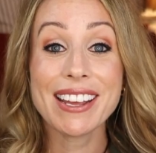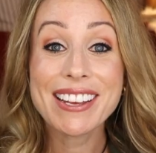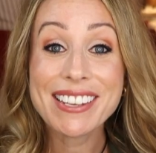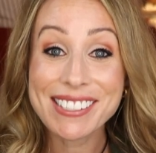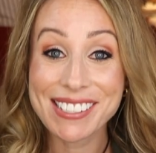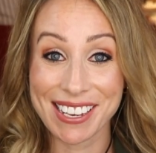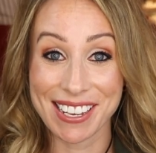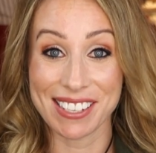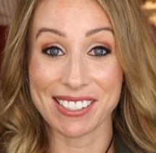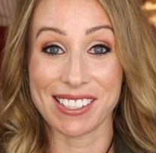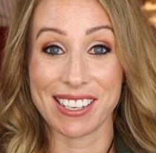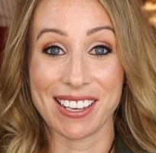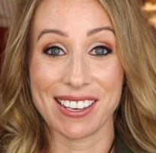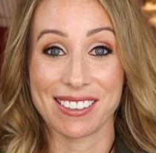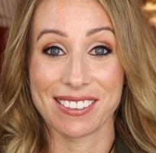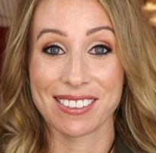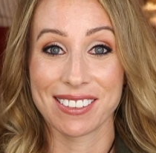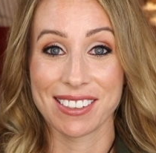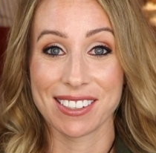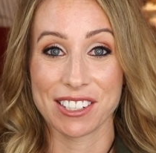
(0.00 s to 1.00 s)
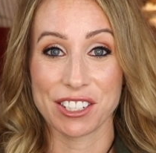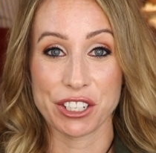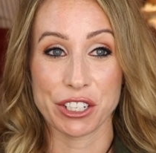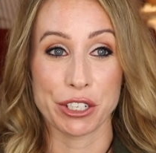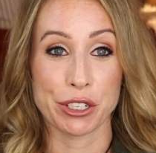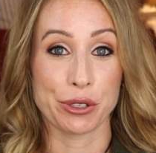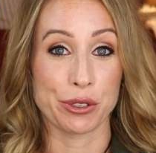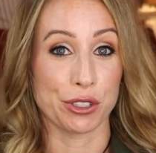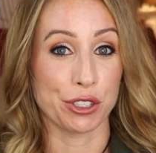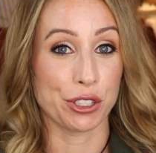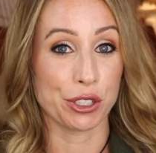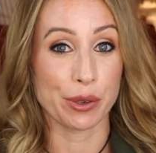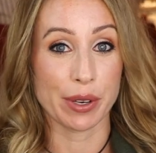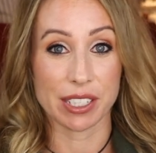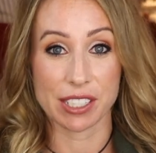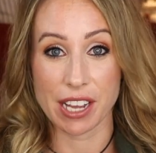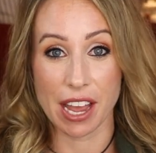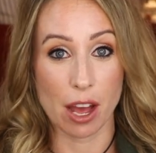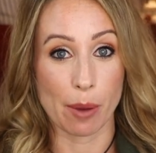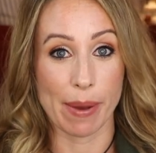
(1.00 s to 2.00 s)
it is easy to do
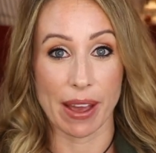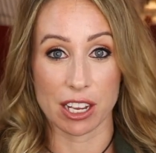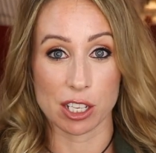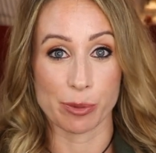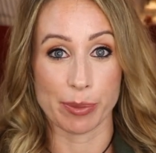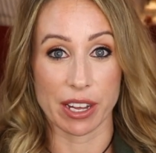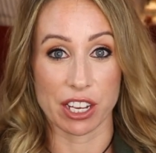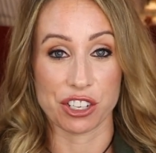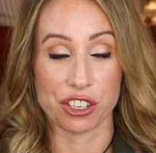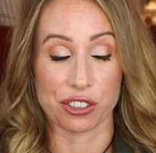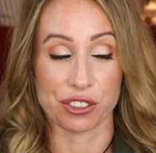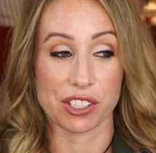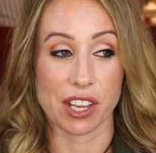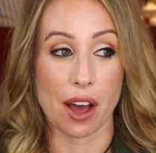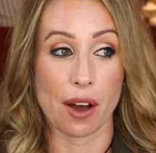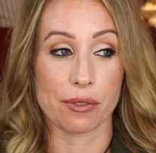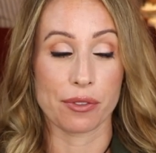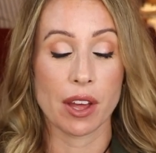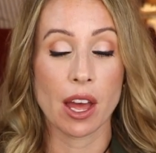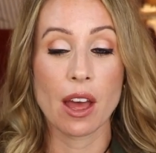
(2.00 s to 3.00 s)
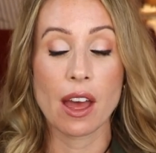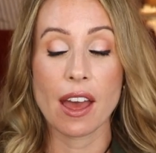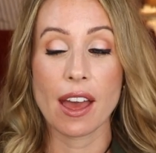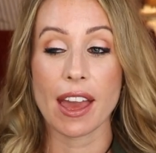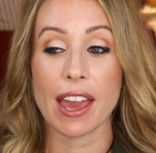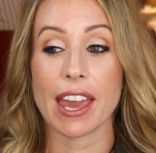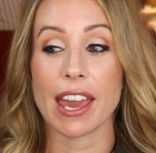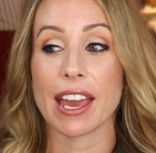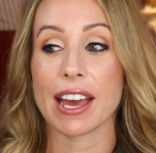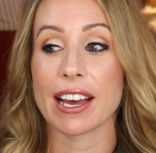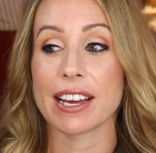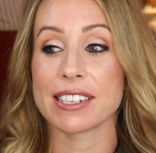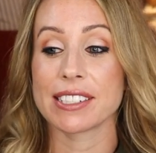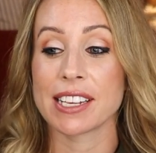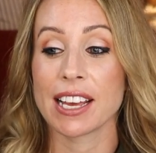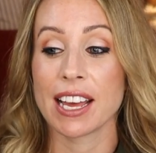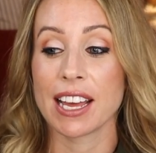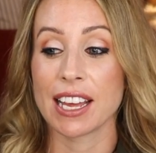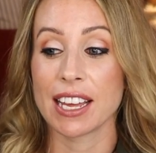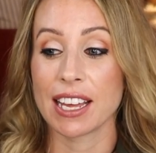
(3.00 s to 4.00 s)
a tile backsplash yourself.
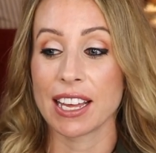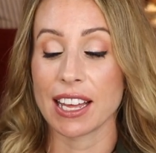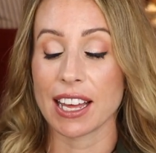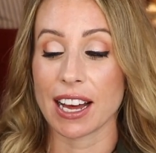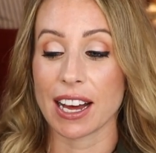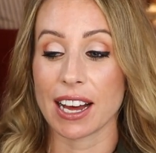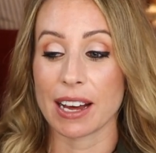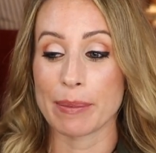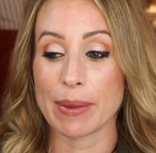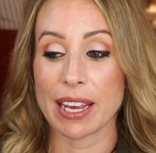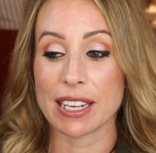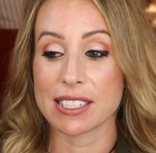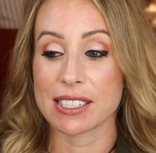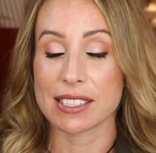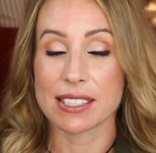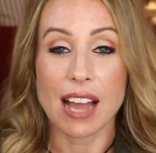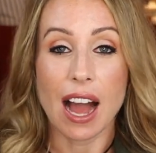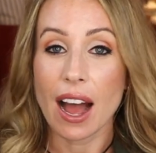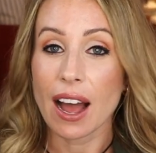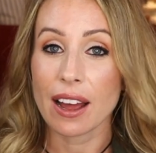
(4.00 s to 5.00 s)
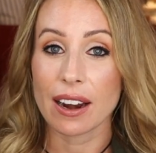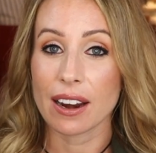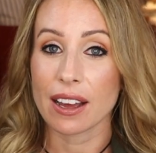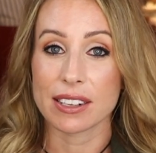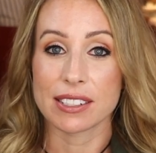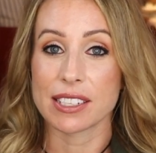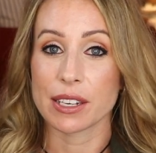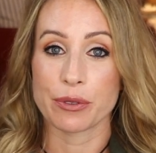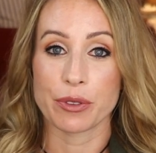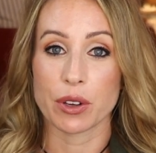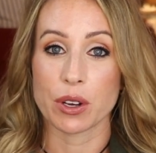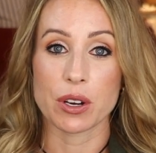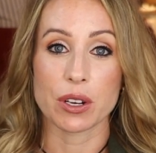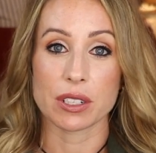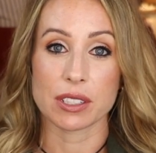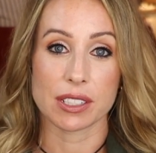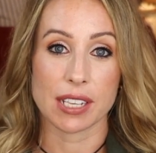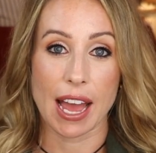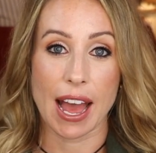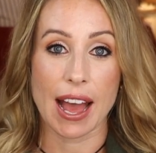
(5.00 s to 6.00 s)
And Um, it's not a
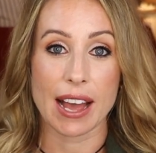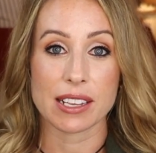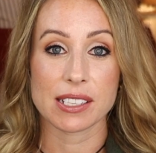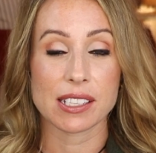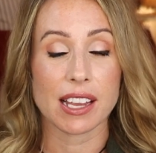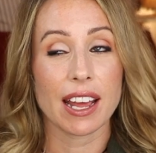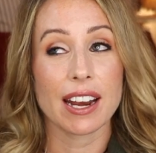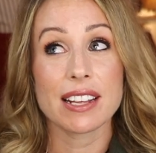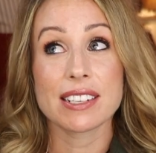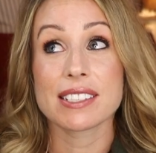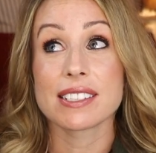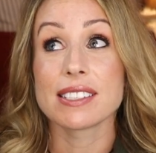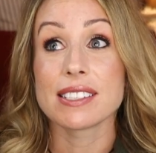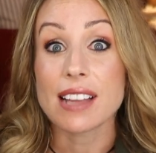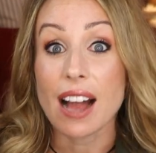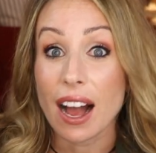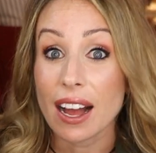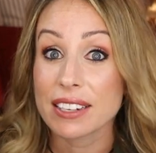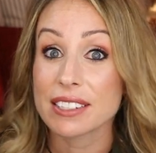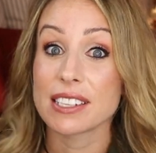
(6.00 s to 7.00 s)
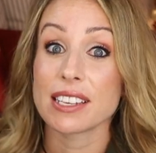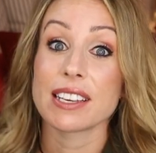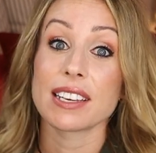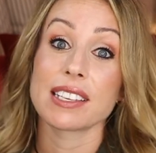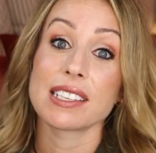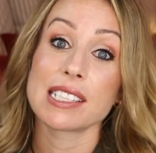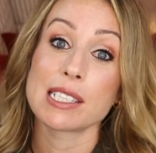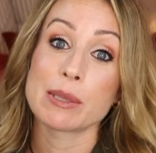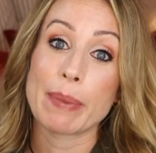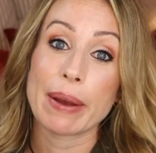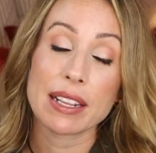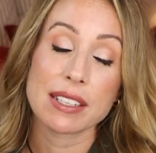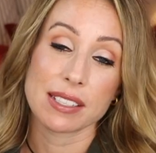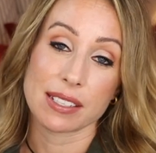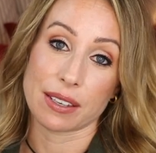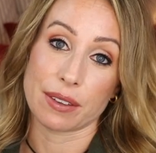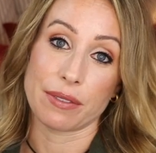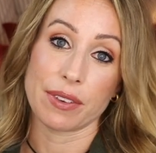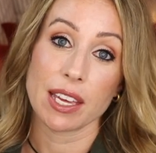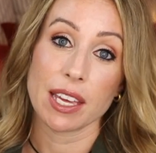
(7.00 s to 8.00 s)
difficult task, and it's not
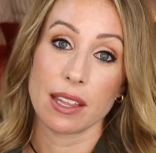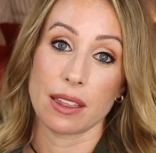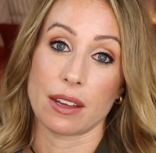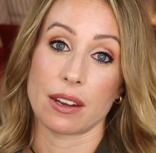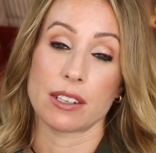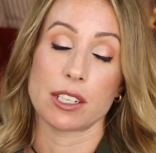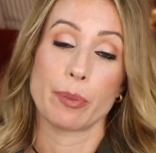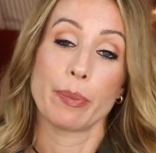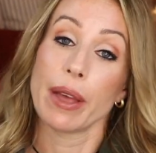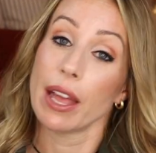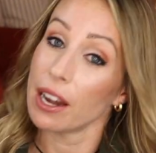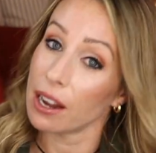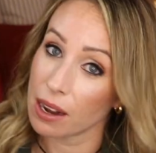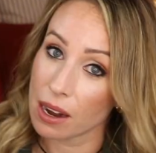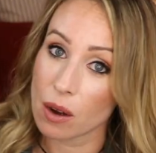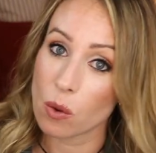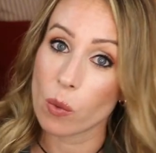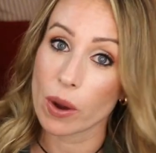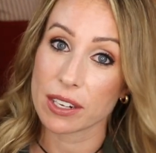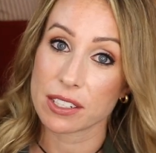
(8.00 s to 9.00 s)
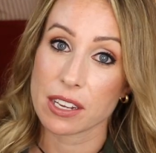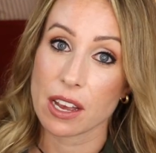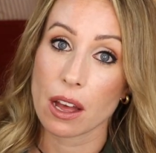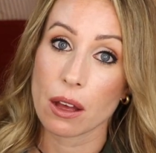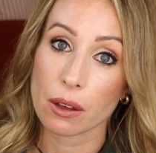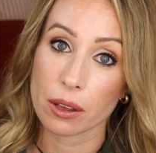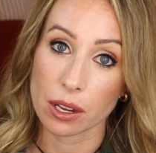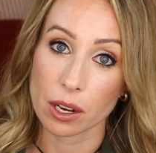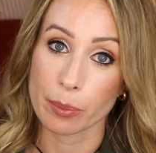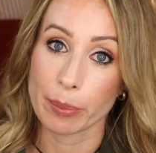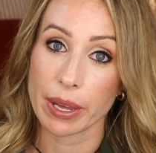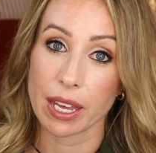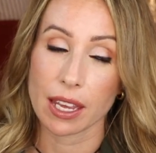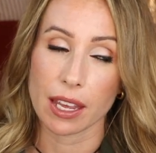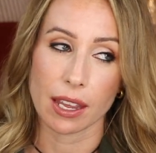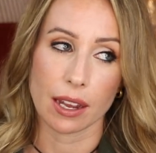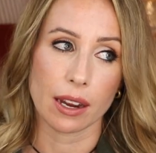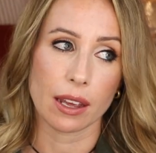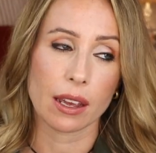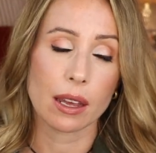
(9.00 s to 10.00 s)
expensive either, depending on what tile you're
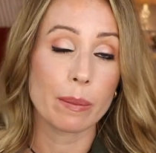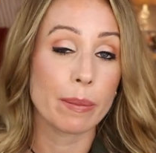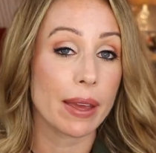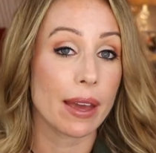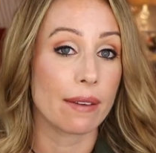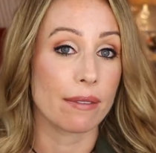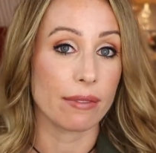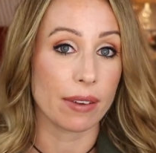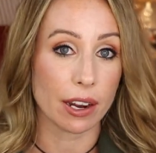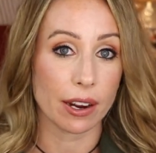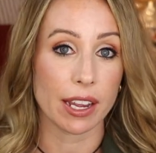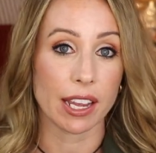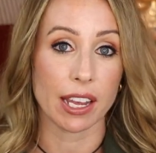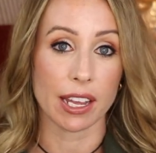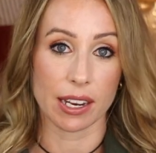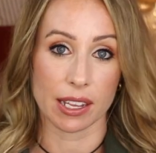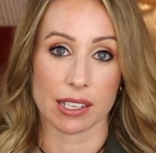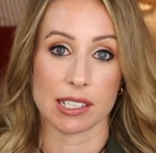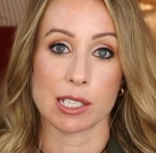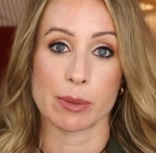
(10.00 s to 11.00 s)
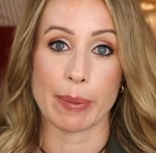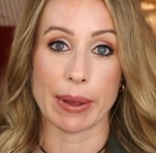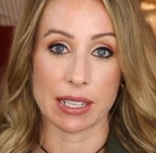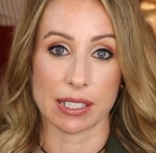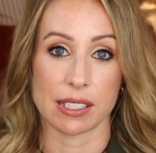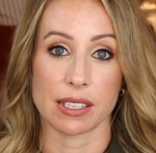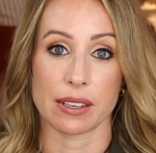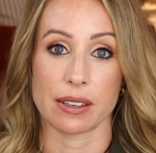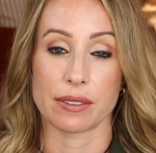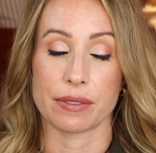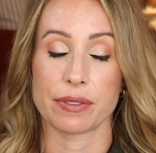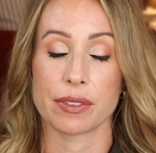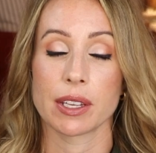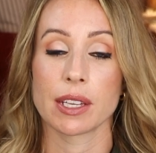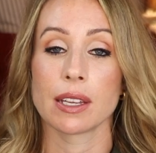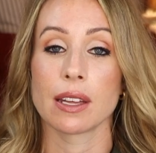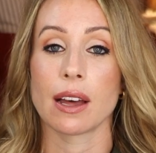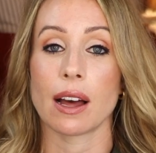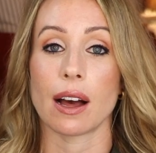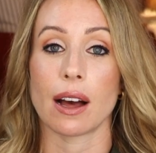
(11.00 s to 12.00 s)
picking. It can be a very inexpensive
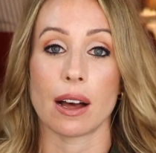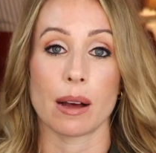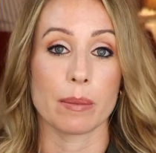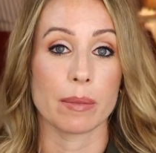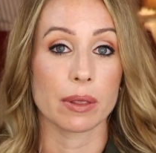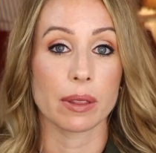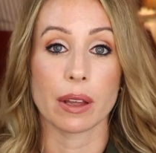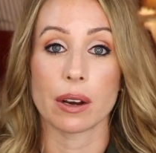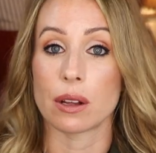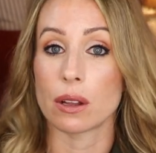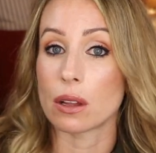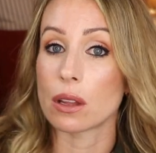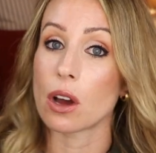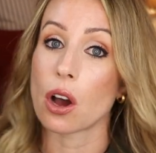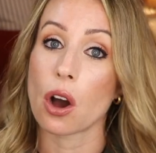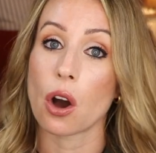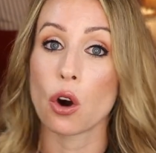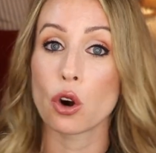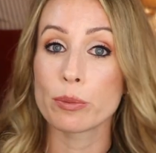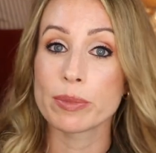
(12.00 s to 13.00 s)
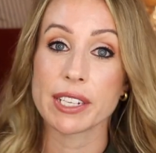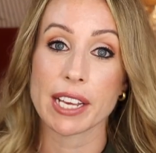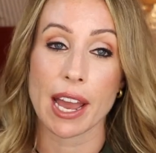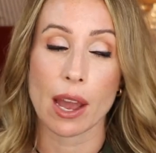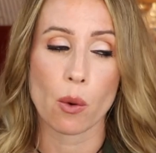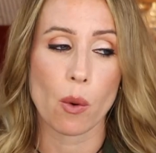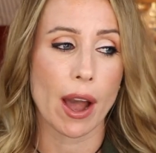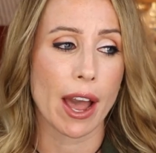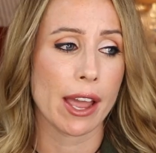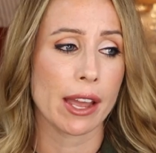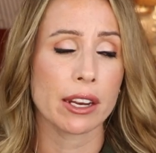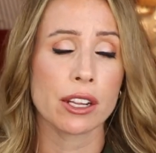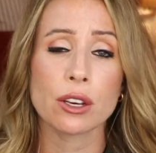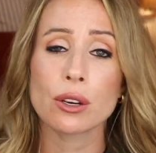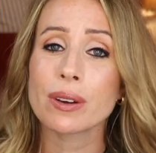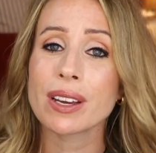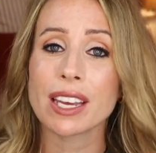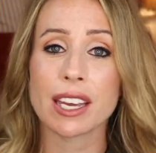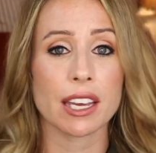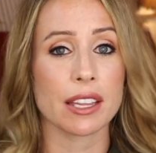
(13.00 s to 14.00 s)
um, little home D I Y, and
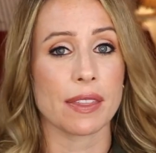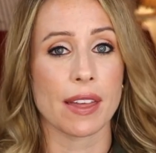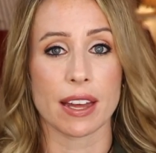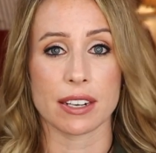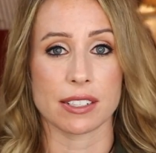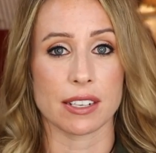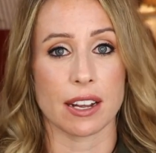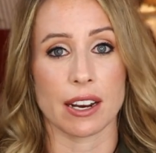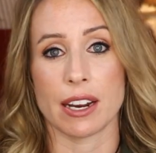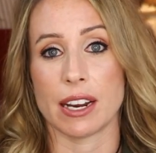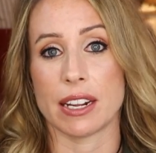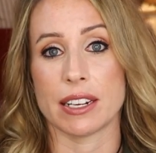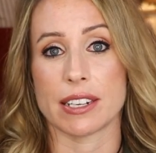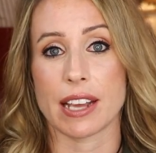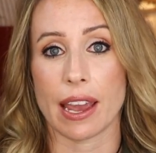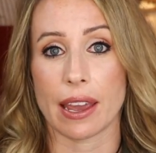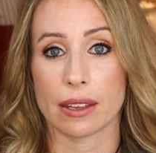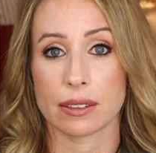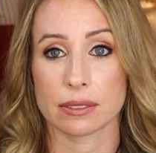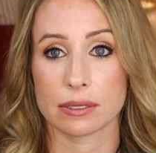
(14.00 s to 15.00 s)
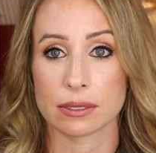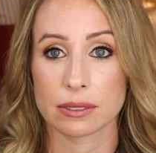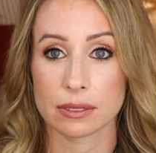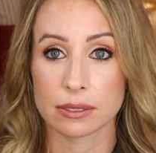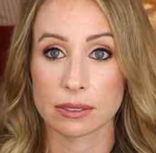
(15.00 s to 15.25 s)
you can get that done in a day,